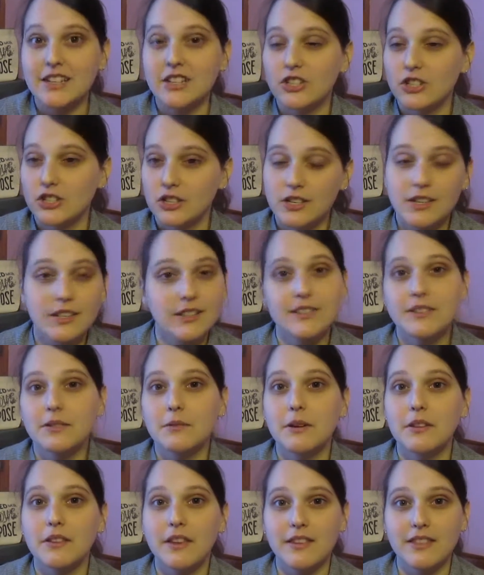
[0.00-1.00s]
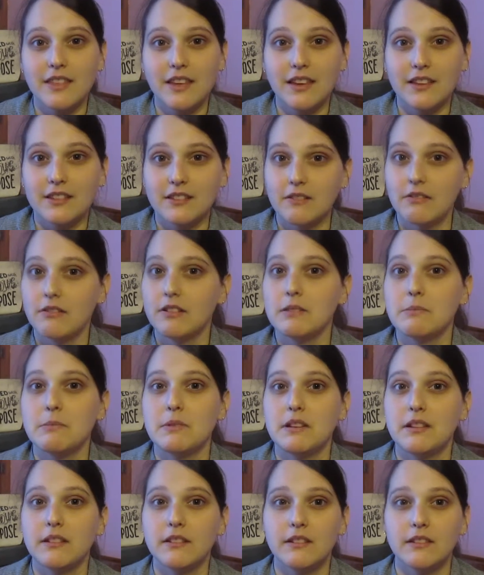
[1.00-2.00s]
She is the one they think is going to
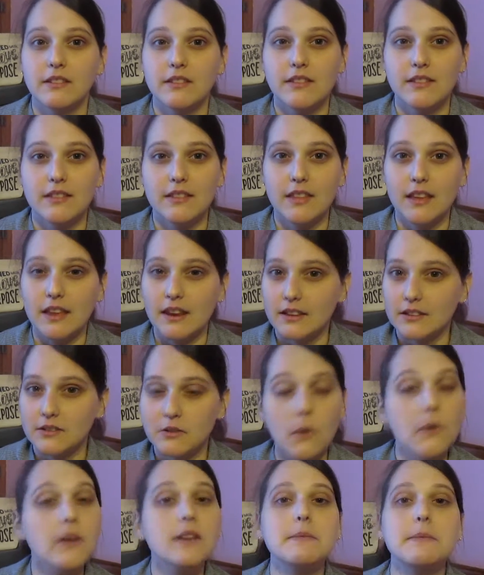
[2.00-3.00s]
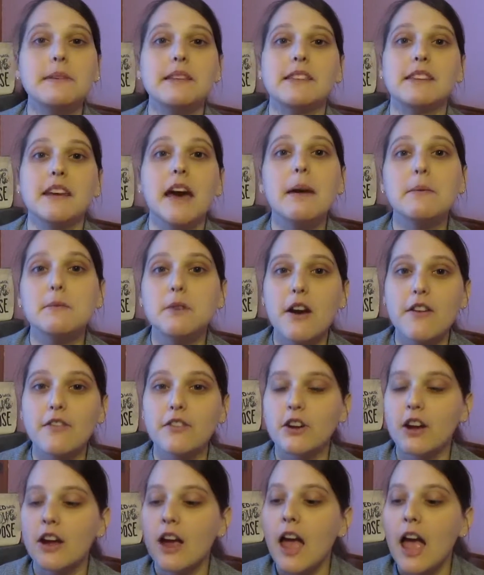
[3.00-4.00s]
be that is going to be the time
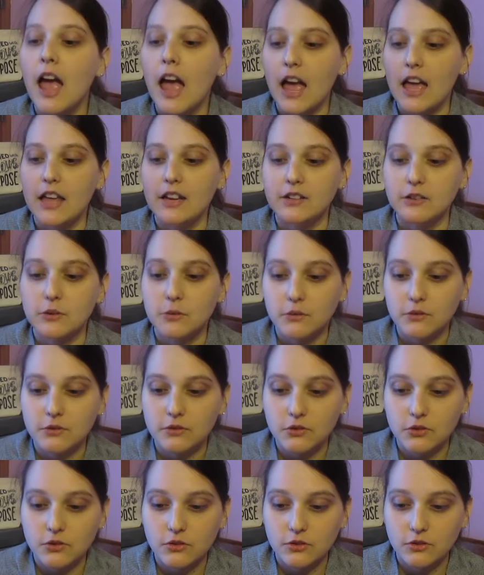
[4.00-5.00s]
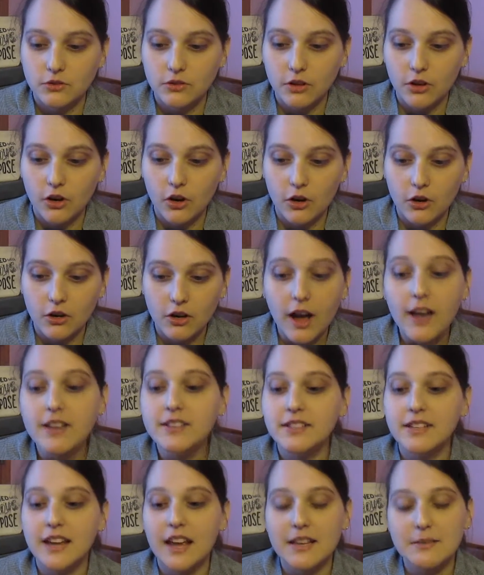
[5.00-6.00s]
traveler and her
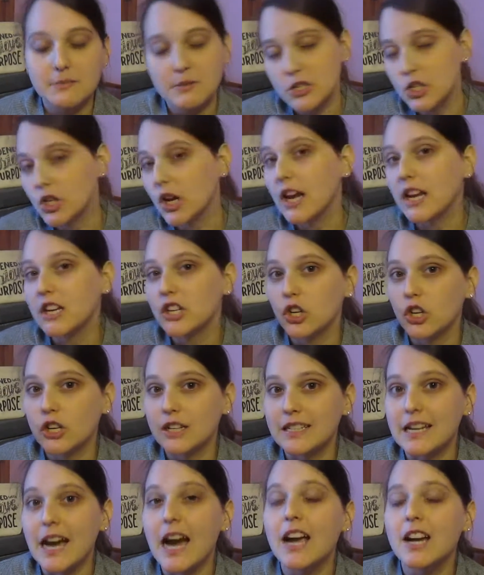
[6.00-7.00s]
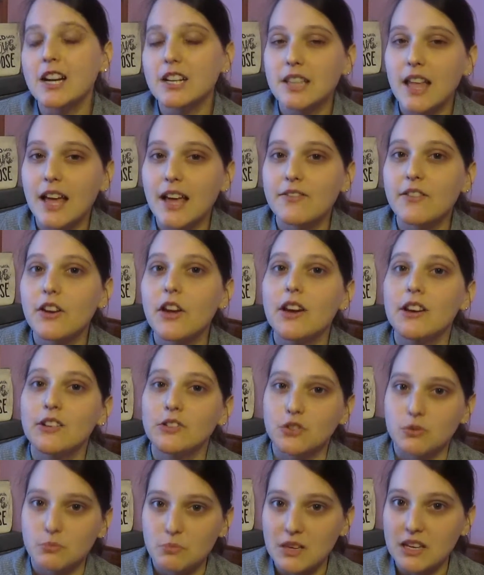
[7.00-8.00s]
cousin has been trained her entire life
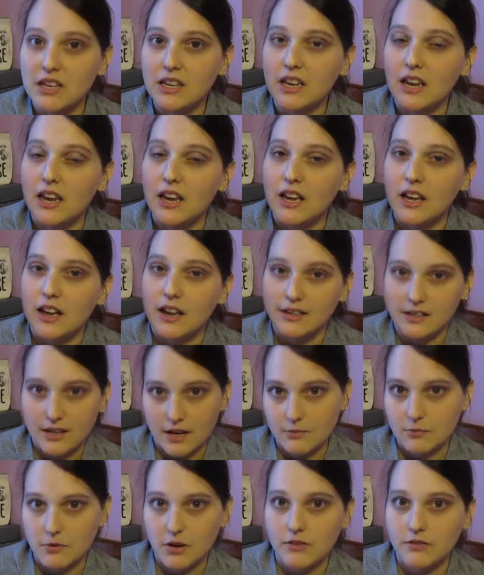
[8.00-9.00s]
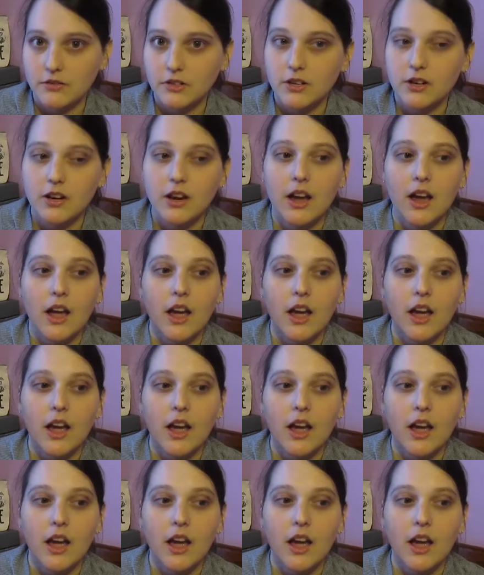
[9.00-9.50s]
to be a time traveler.